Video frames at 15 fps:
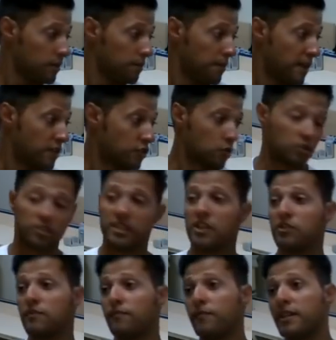miter saw
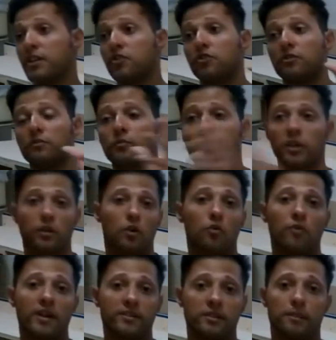station finished, we're going to go
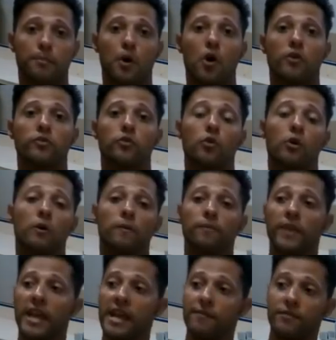right to the barn door.
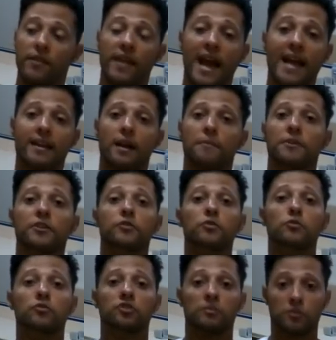After that, I'm going to
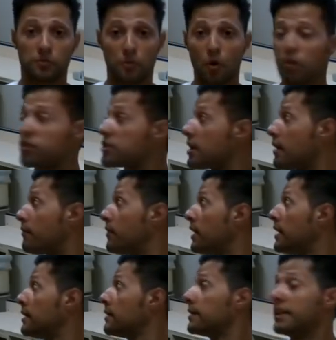do some small stuff
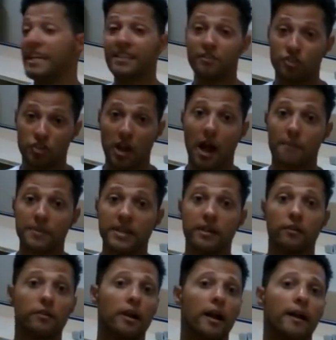in the shop
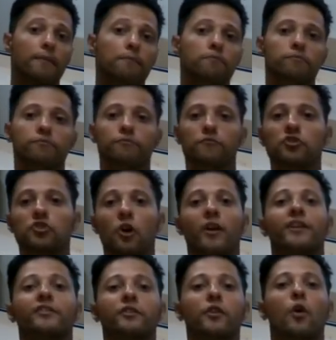here. I'm
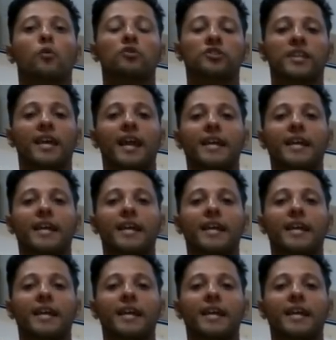starting to notice that